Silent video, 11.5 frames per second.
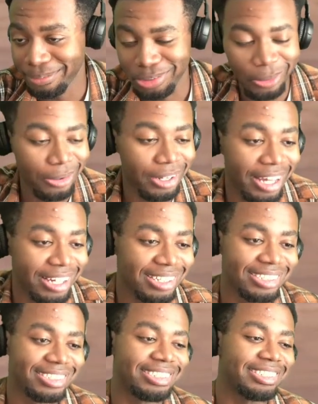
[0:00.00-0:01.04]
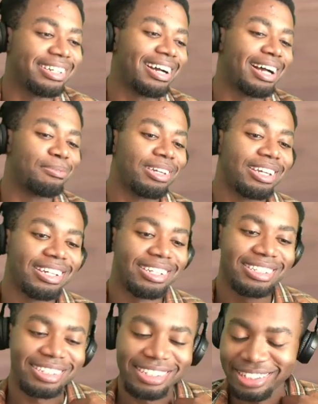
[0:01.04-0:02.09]
Okay. You know what I mean?
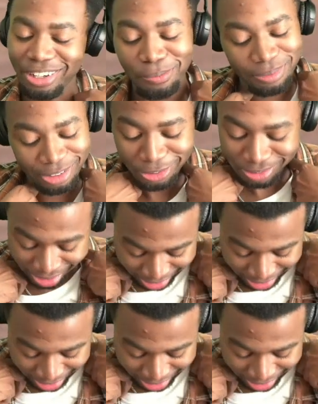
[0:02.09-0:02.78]
Don't.